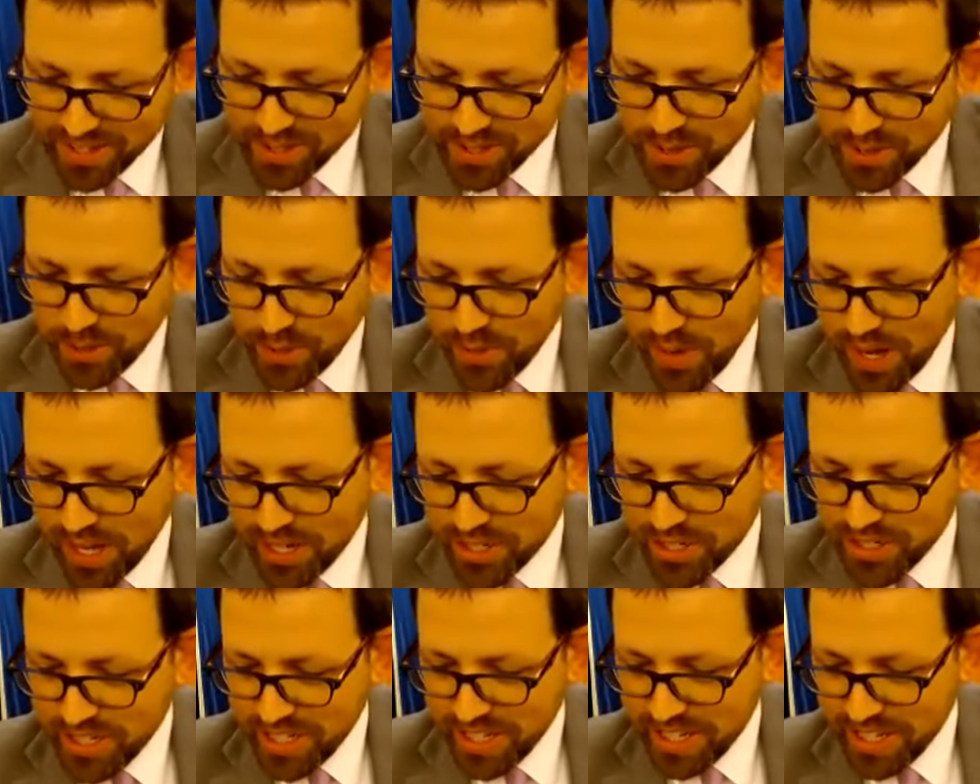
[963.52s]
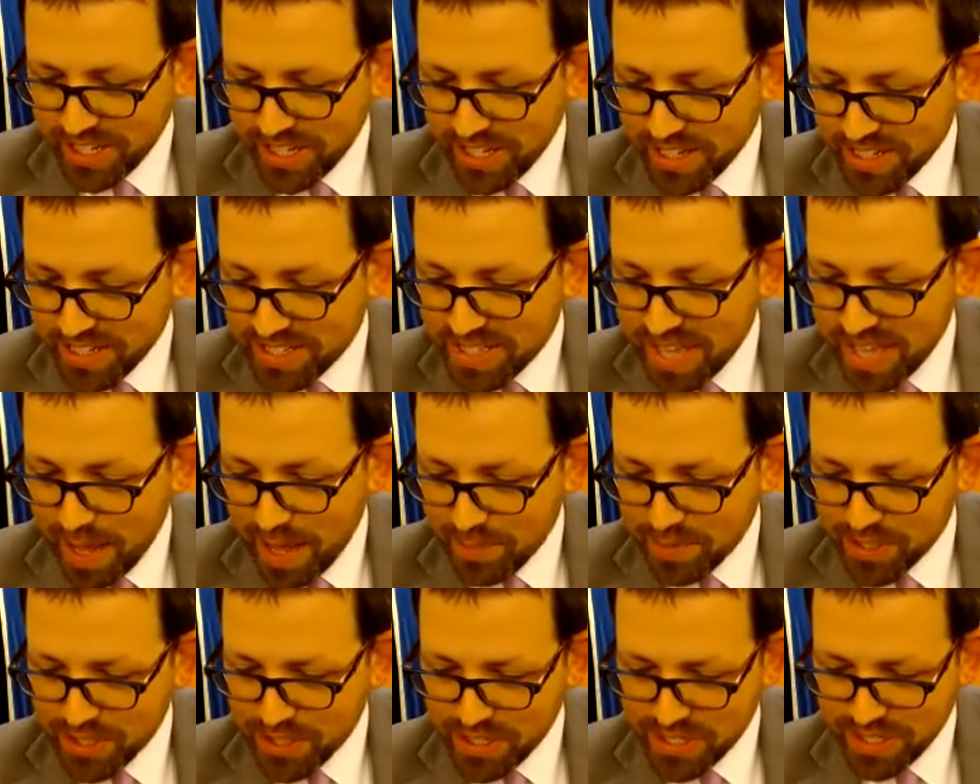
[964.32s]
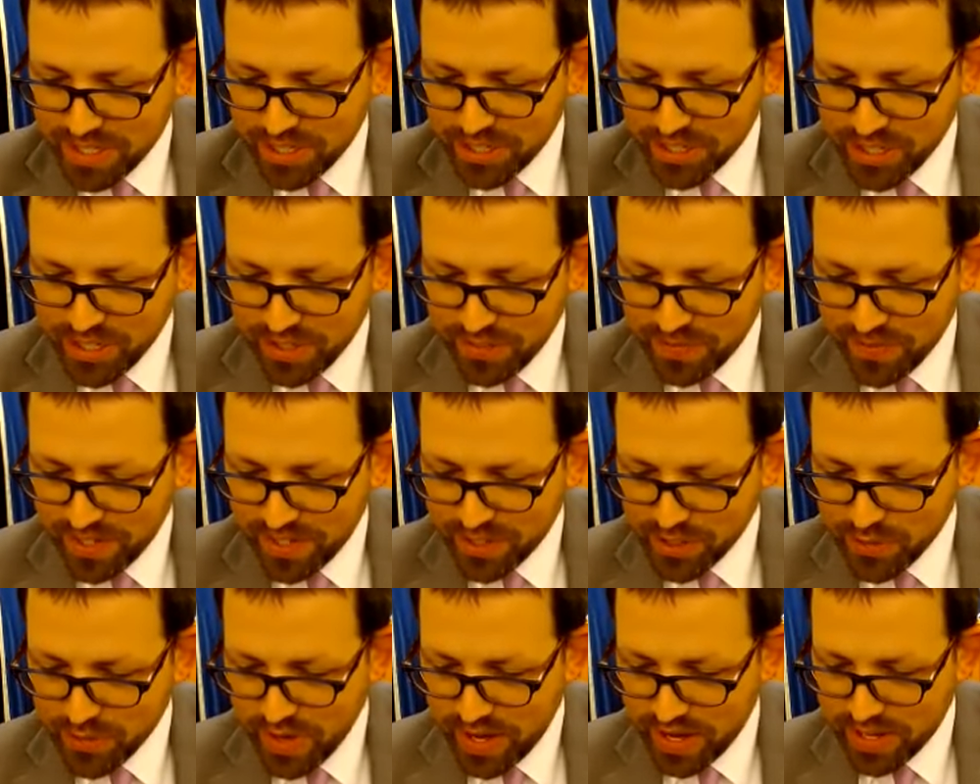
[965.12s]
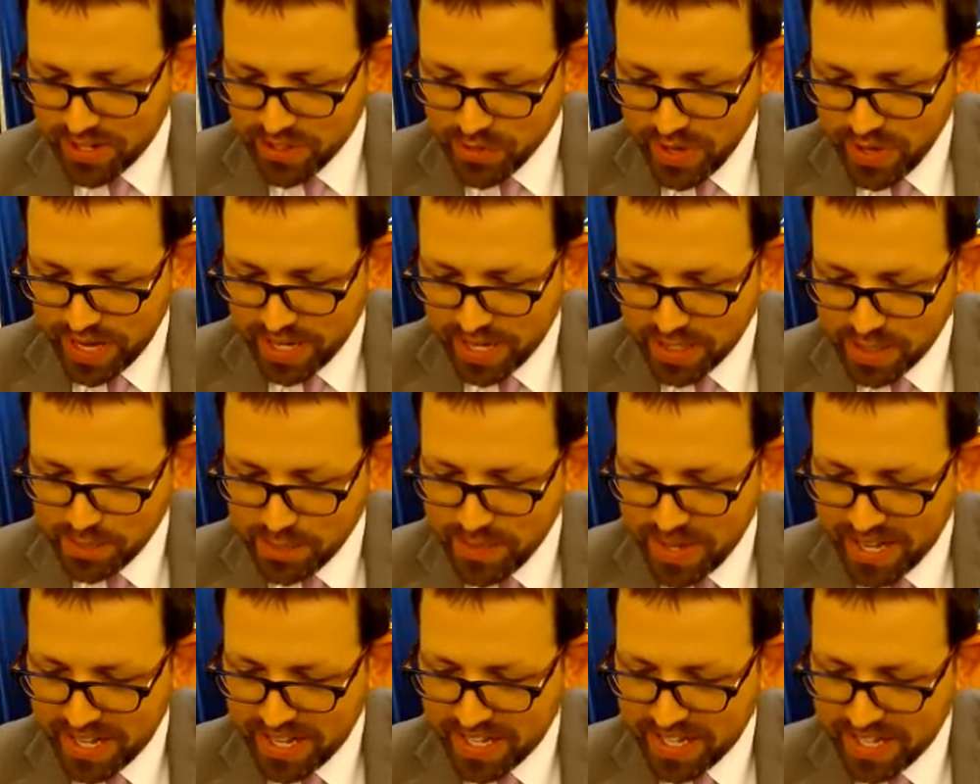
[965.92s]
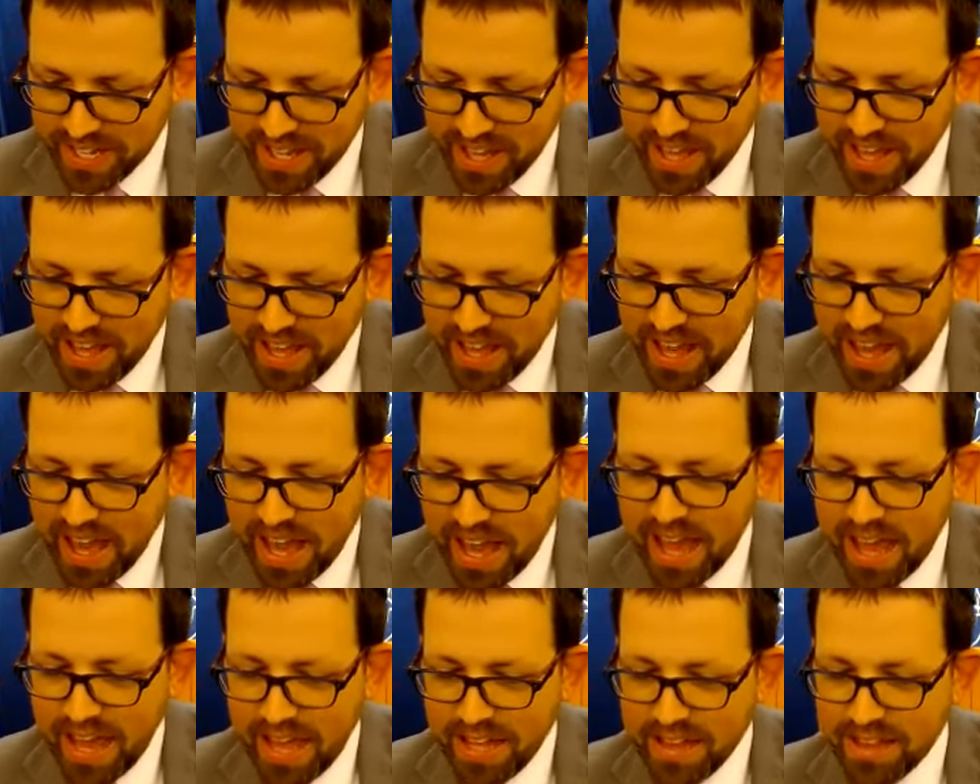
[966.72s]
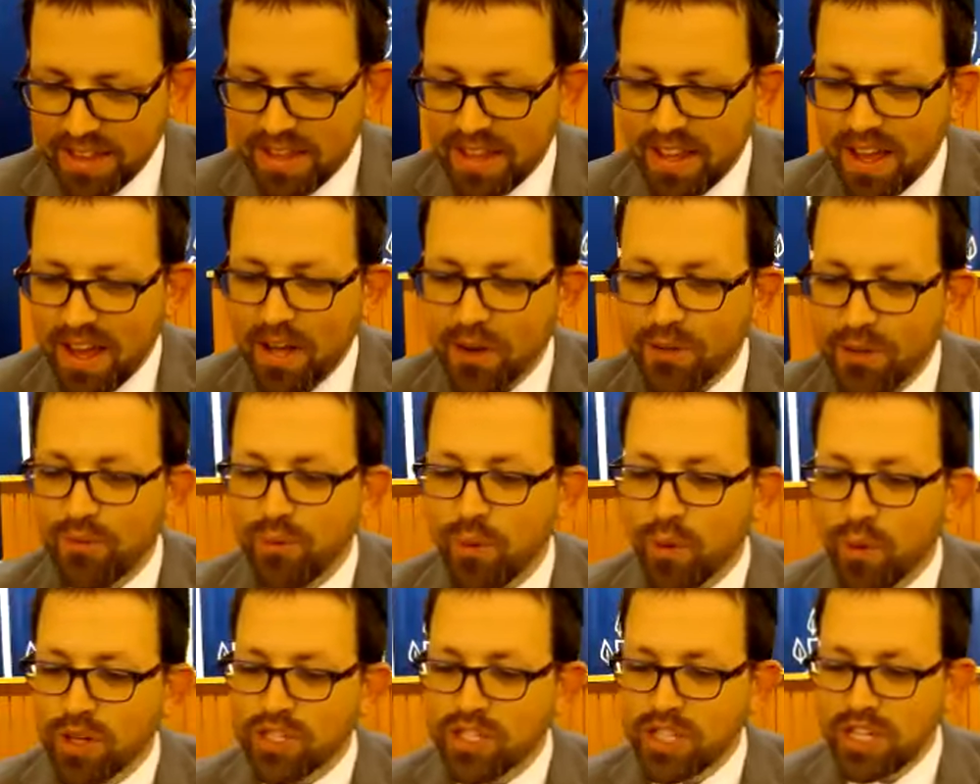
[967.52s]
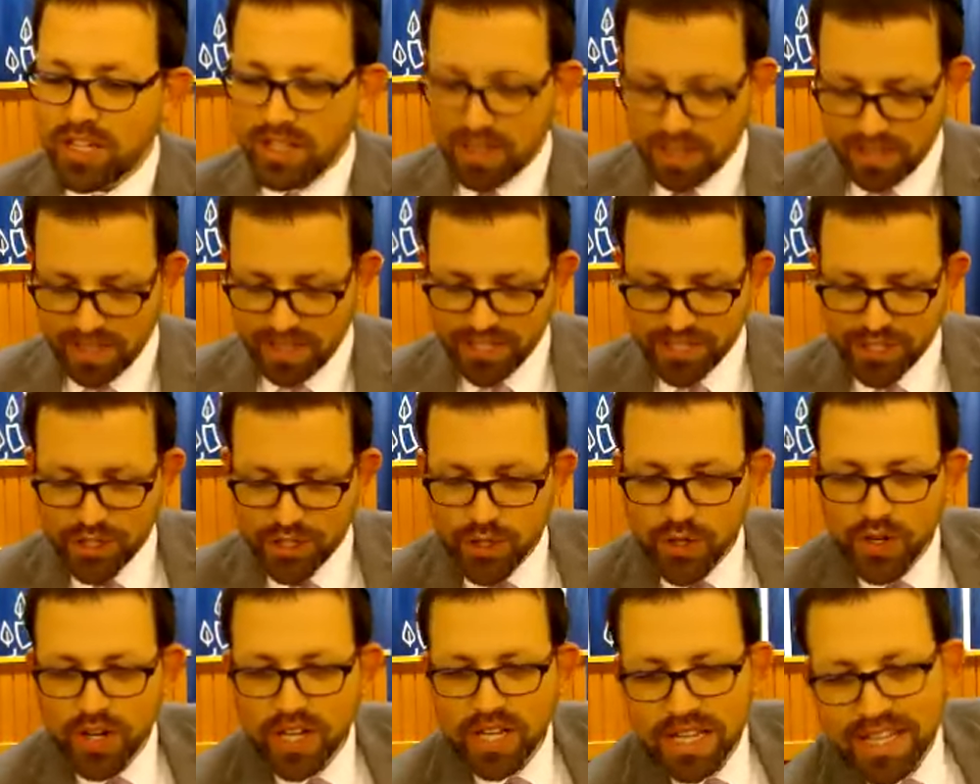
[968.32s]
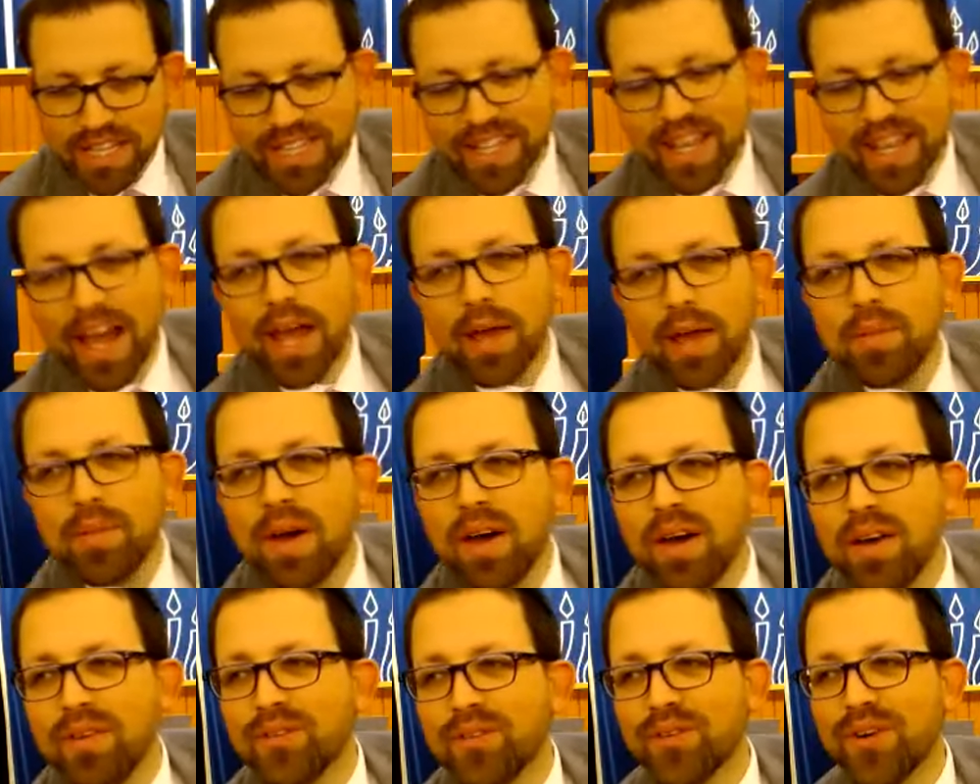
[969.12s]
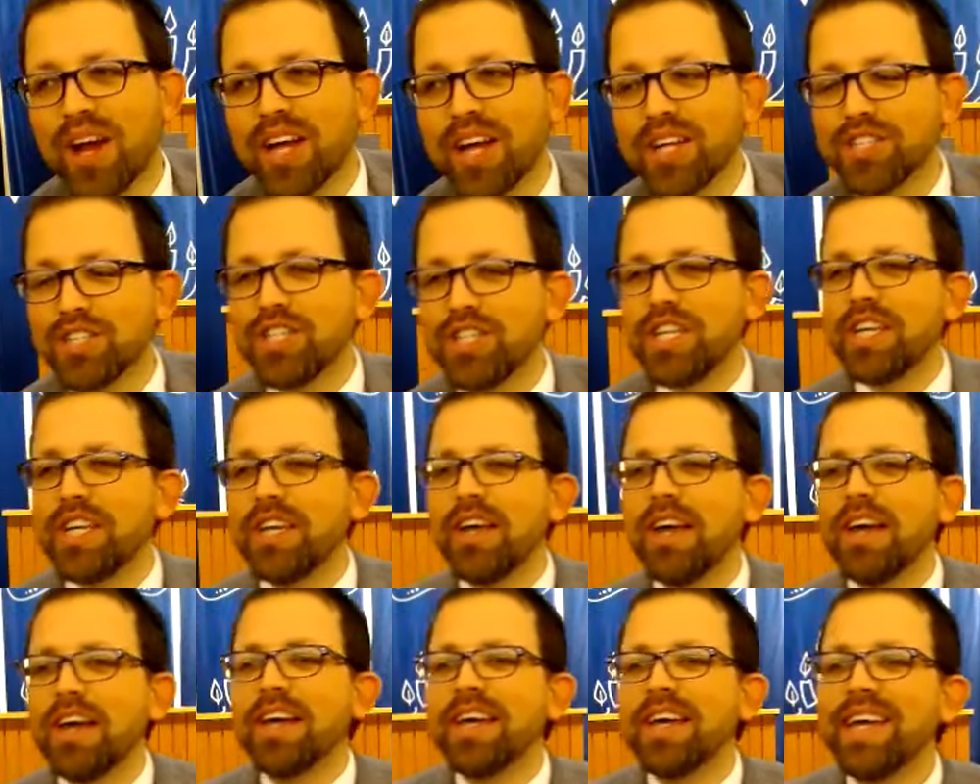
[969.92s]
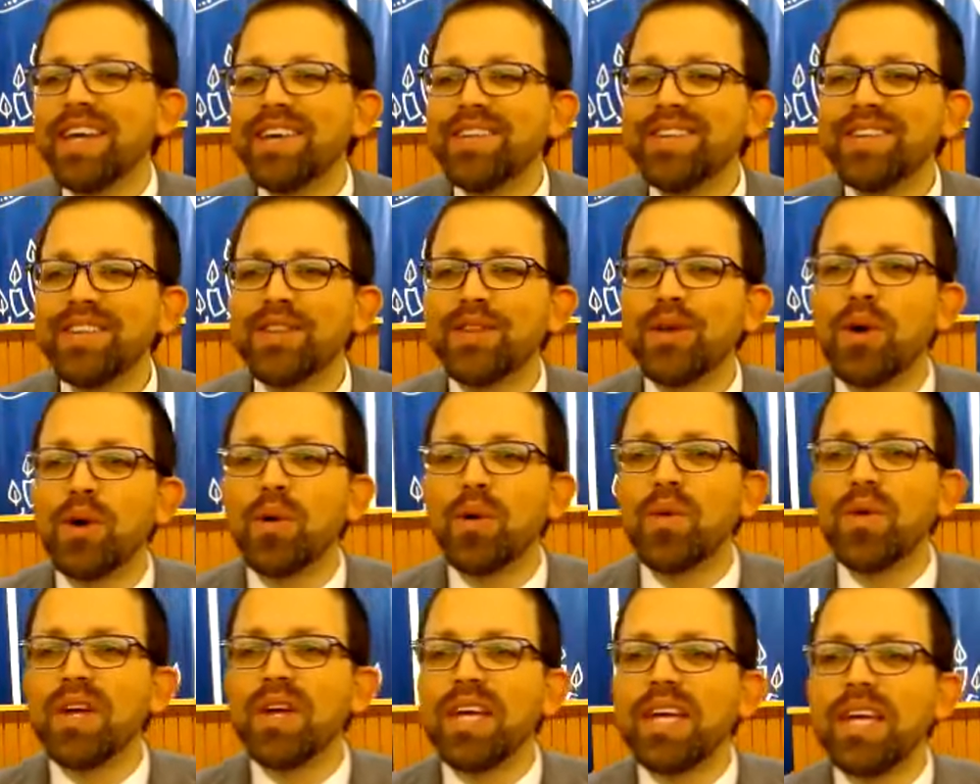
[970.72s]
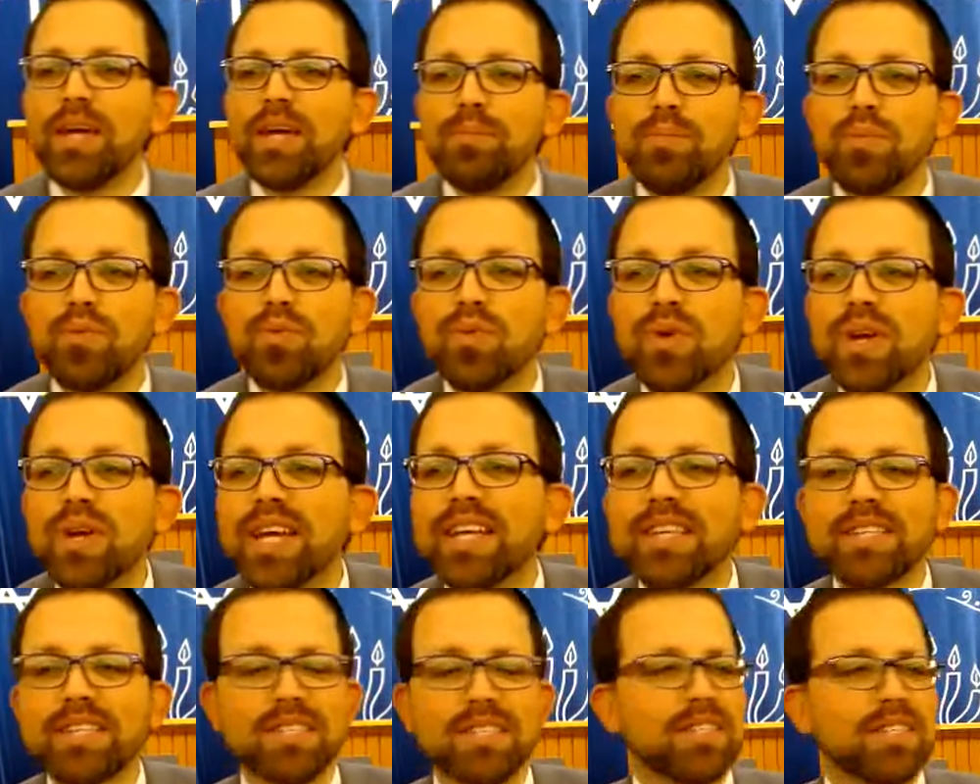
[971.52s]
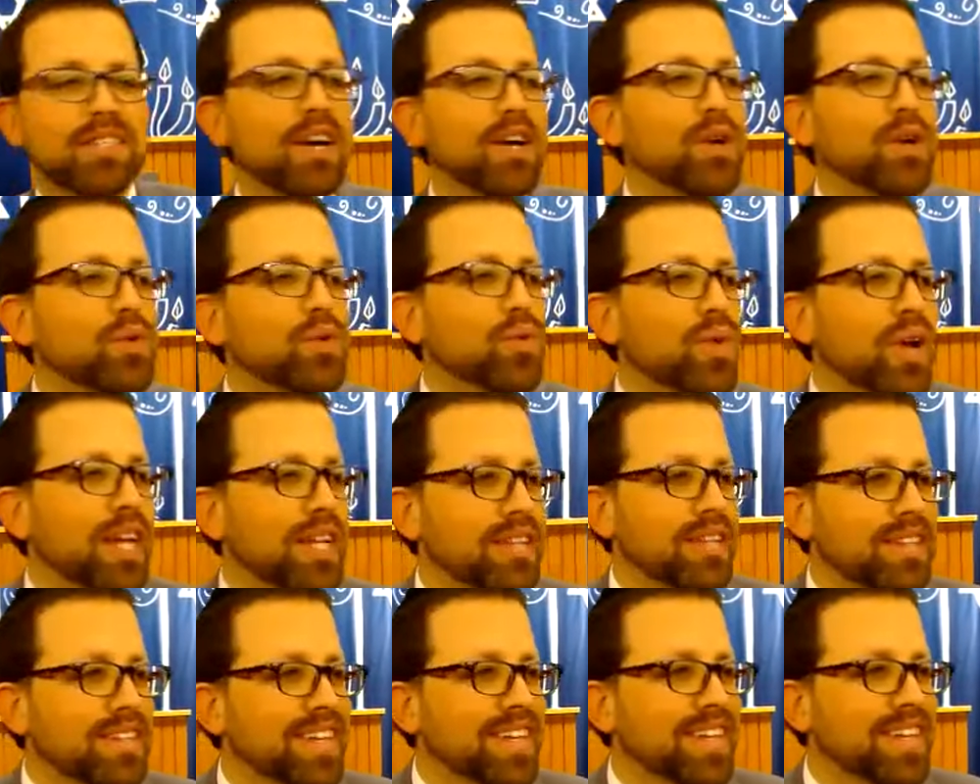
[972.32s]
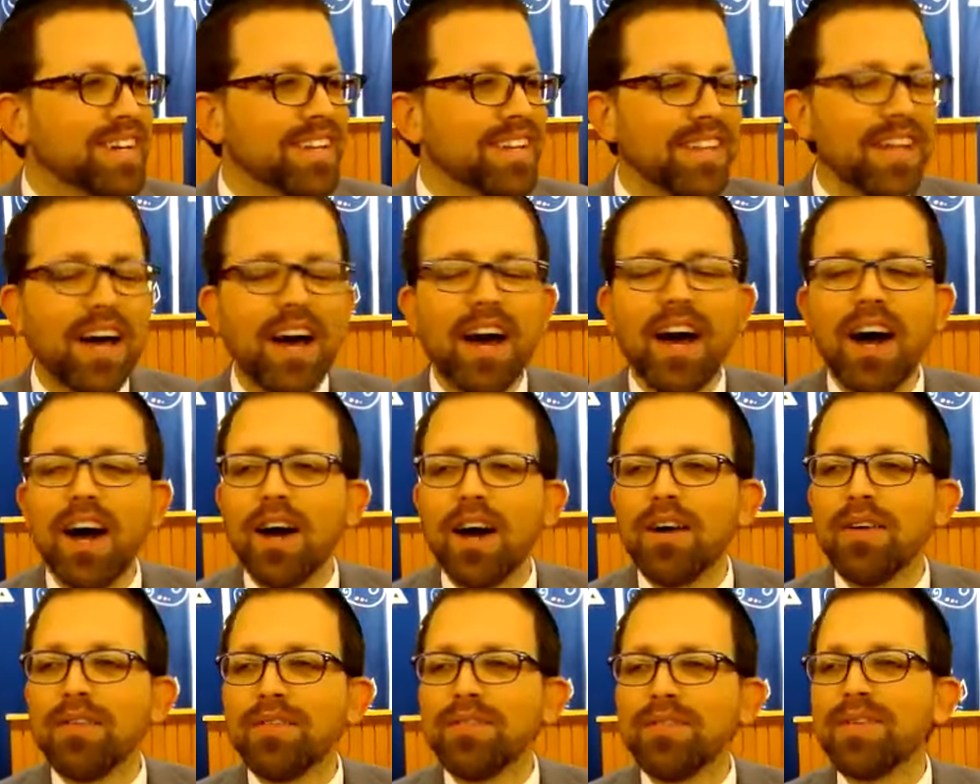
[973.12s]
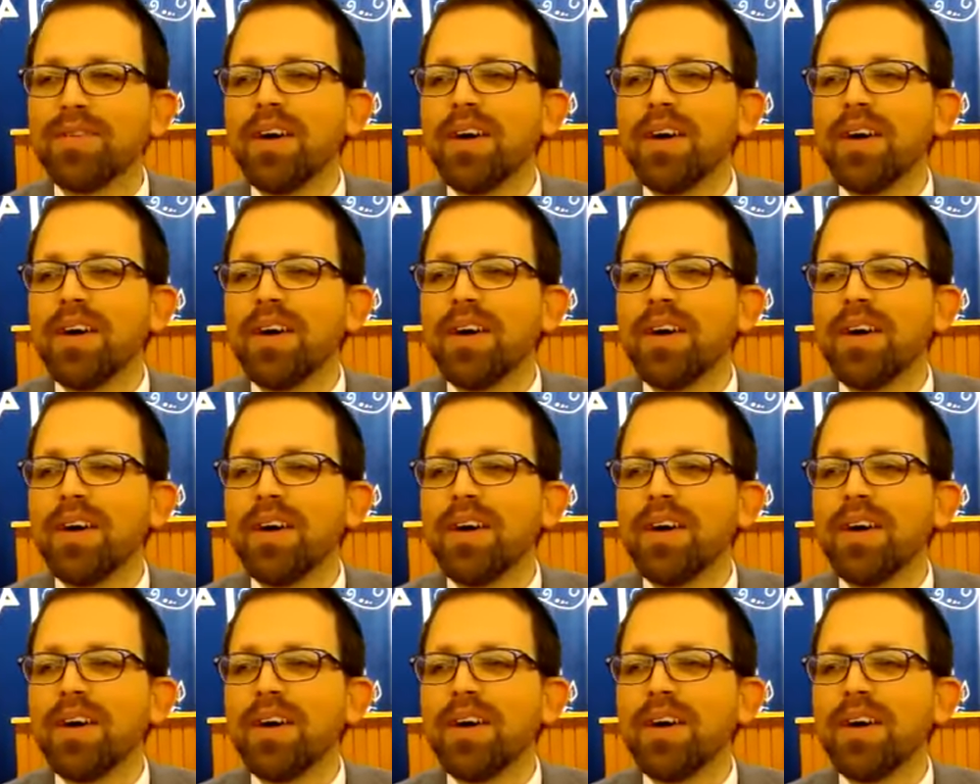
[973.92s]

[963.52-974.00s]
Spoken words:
So Rashi establishes a yeshiva, attracts many. And unfortunately, during the time of Rashi, even though he brings a great deal of